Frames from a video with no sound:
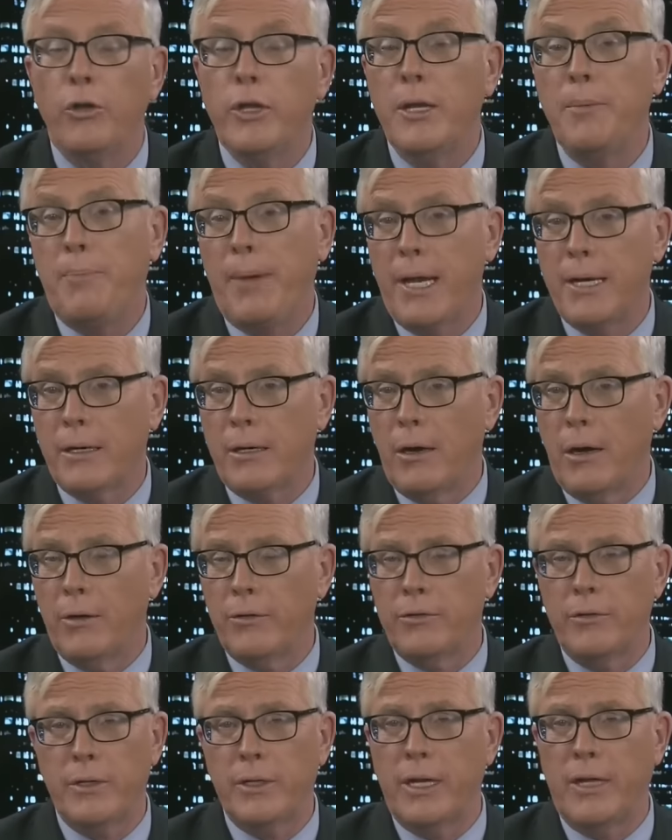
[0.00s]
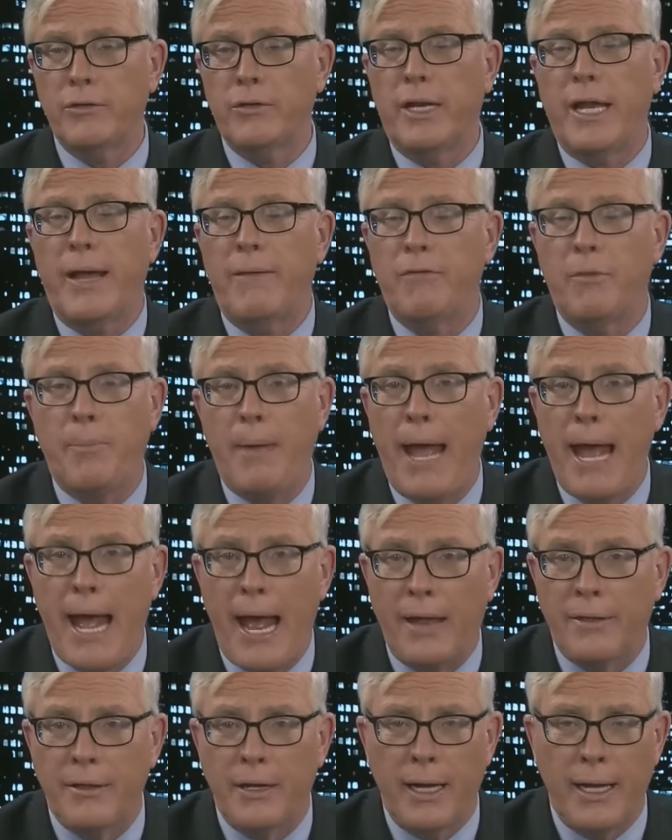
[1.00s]
Only Ben Carson doesn't have a
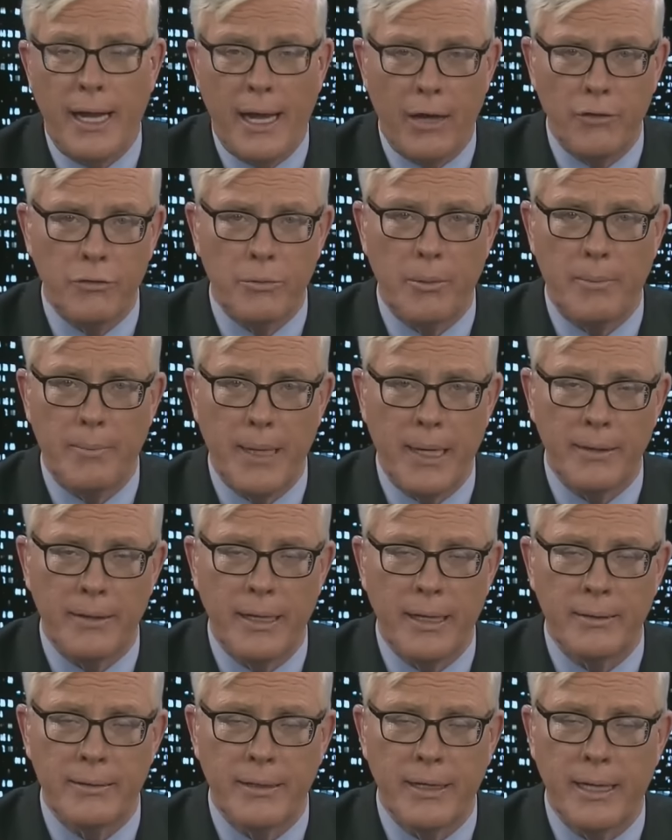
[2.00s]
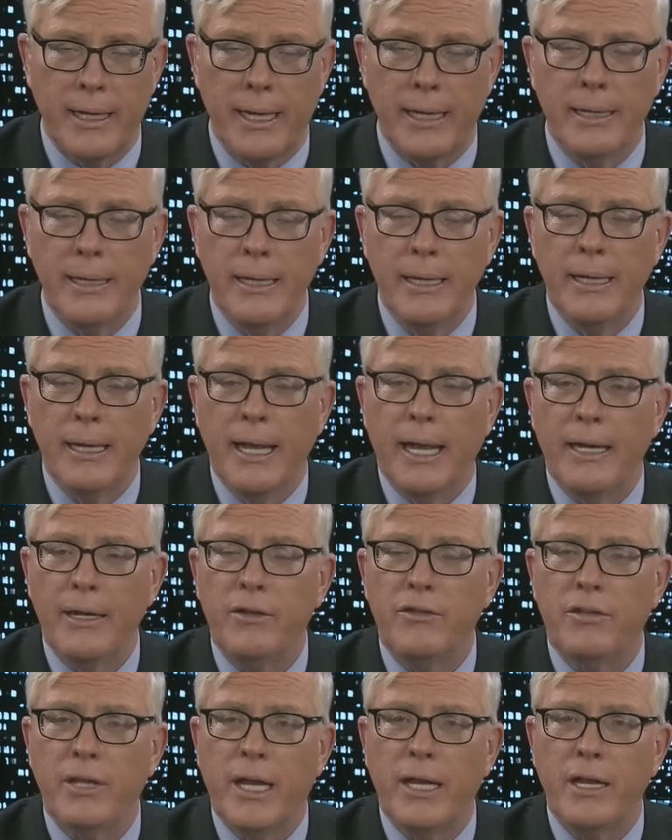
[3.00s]
path, and I asked him about that today, mm-hmm. and
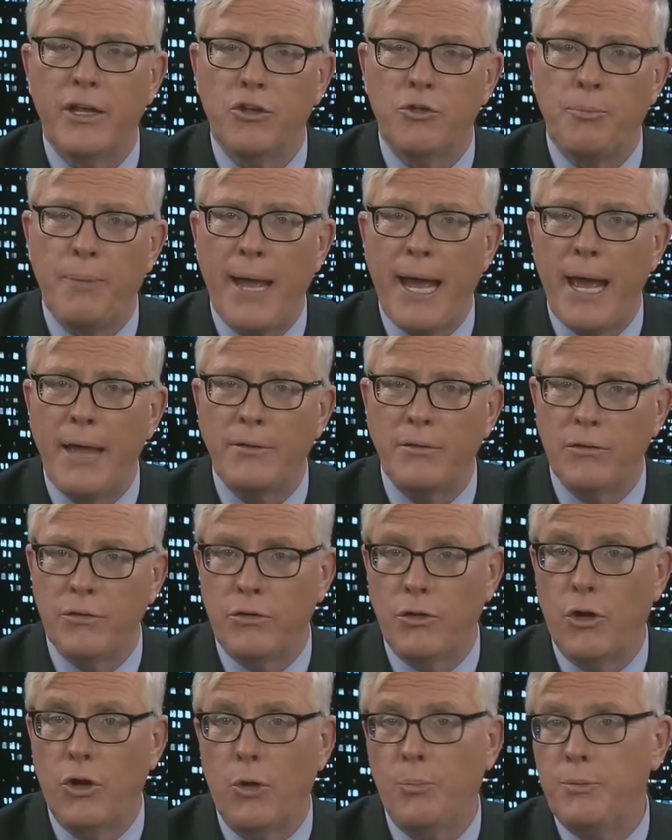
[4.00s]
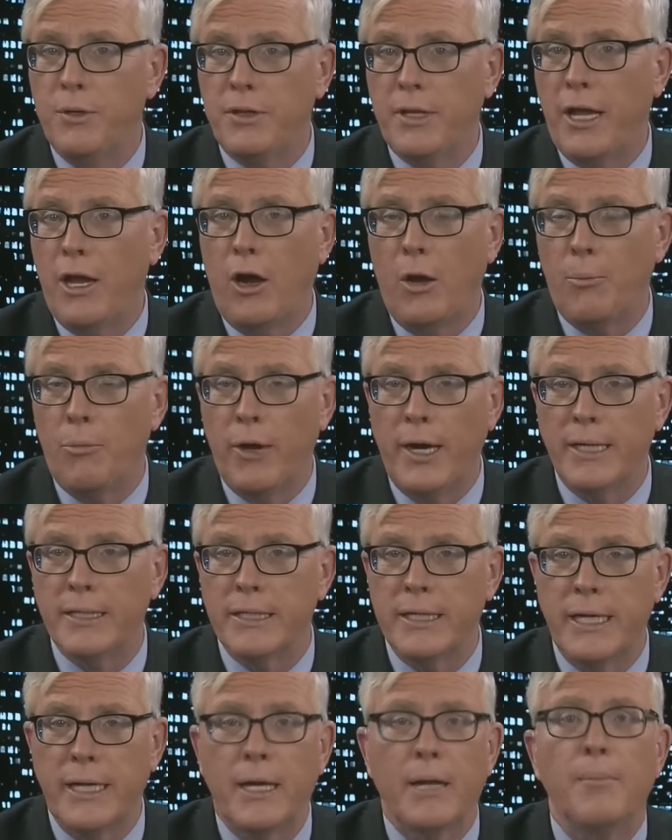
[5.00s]
he said his path is to hope that they all break
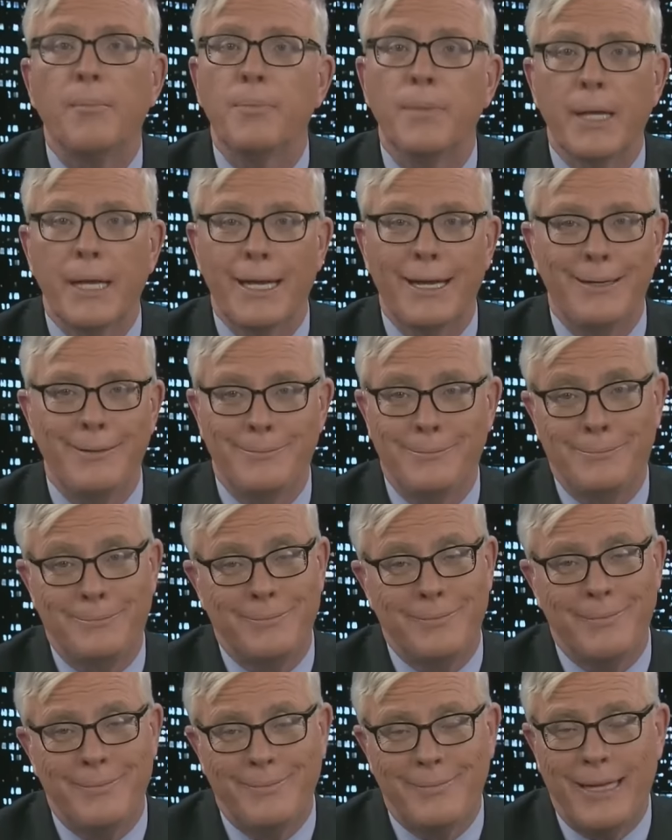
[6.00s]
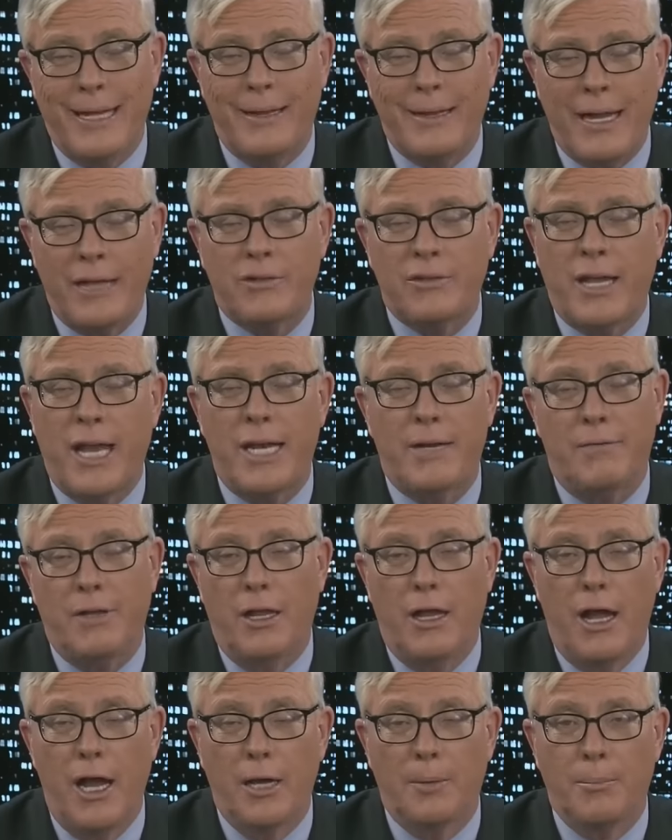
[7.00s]
to him, and th- that's kind of a
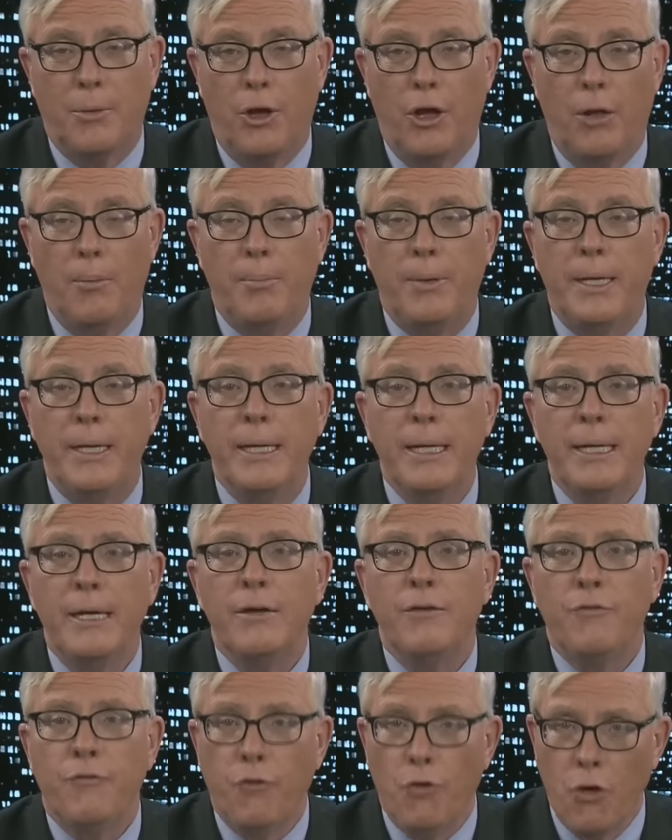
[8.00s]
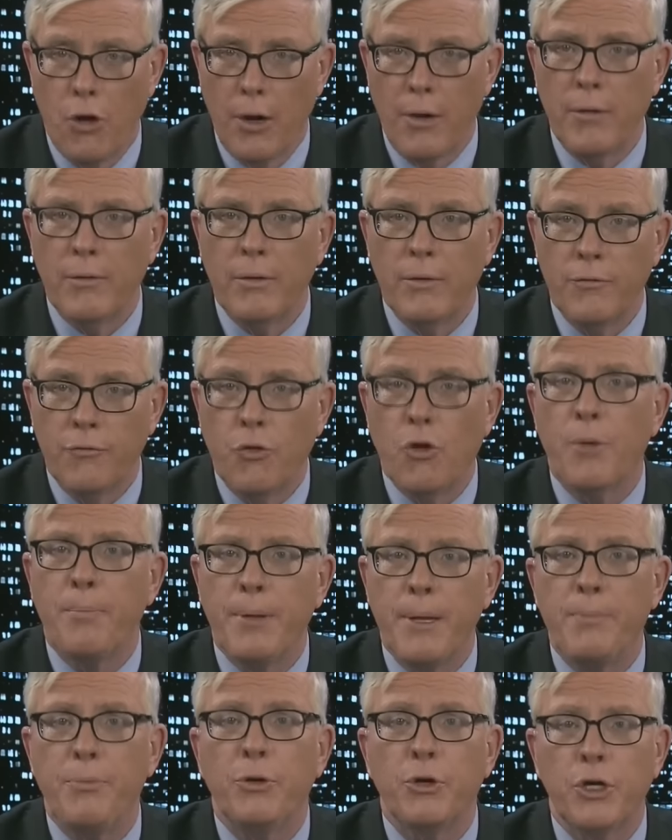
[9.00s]
long ball, but four four
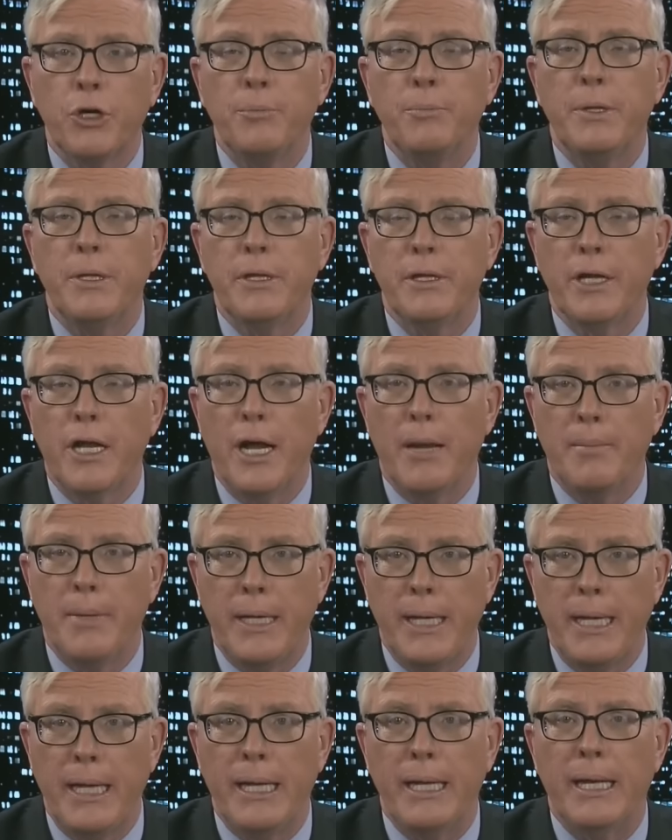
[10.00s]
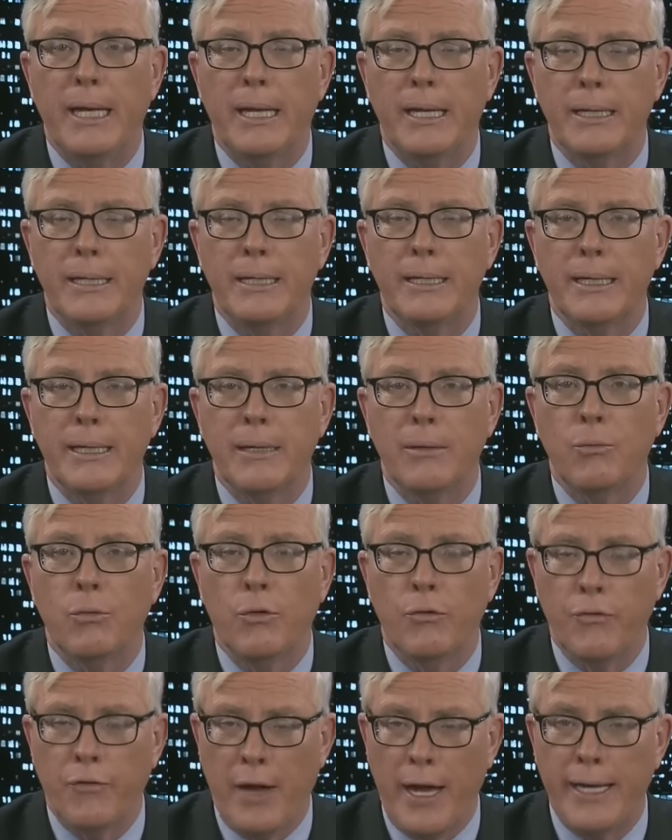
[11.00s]
people could be the nominee, and uh,
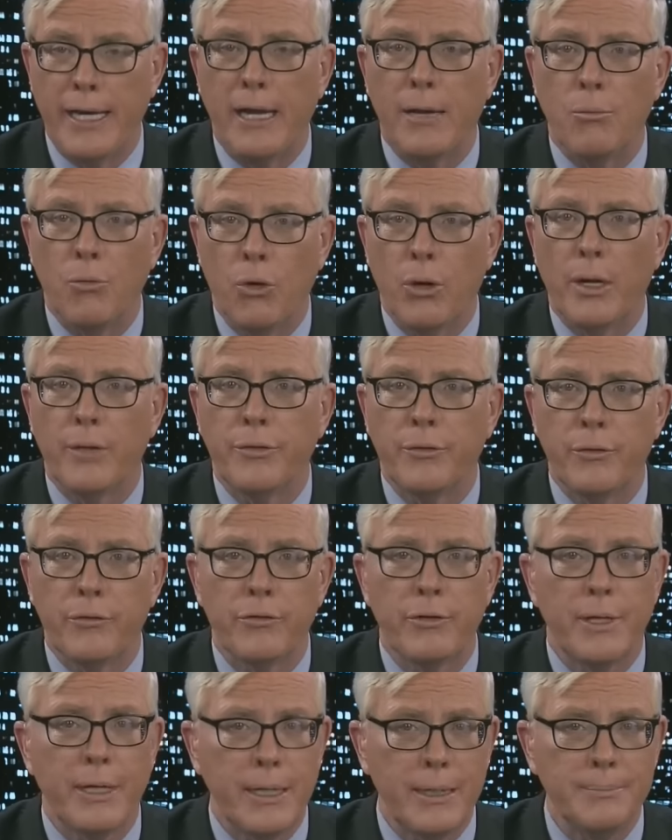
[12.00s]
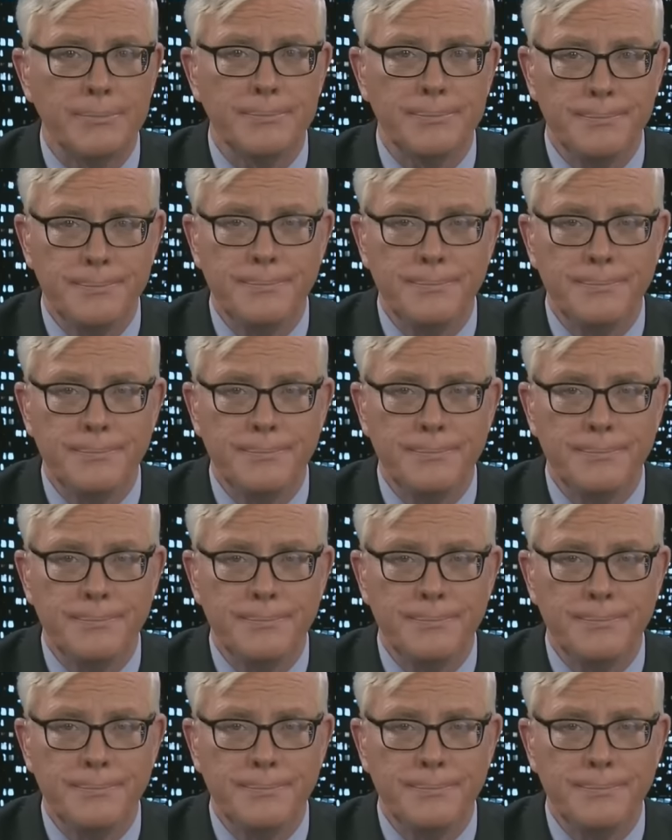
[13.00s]
we'll find out more on Thursday night.